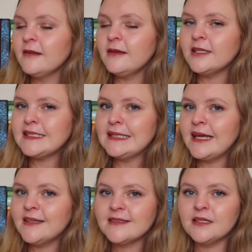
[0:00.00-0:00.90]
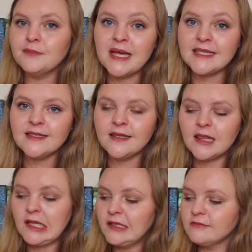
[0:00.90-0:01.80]
The internet is an amazing
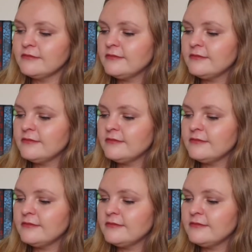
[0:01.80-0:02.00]
thing.